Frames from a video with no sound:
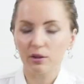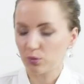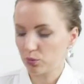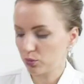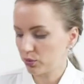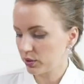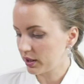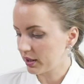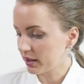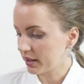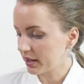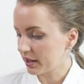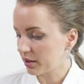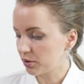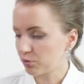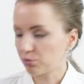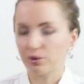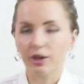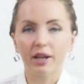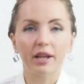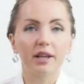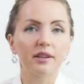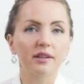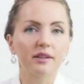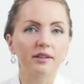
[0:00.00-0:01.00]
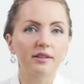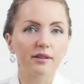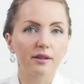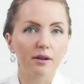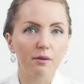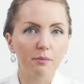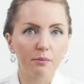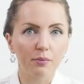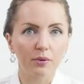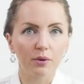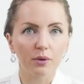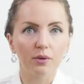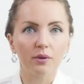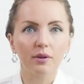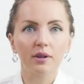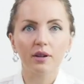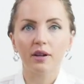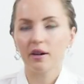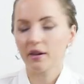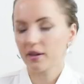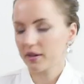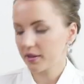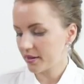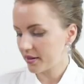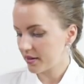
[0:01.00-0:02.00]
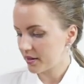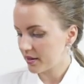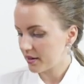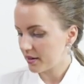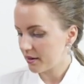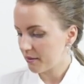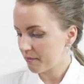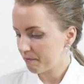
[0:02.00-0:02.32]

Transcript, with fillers: really great example because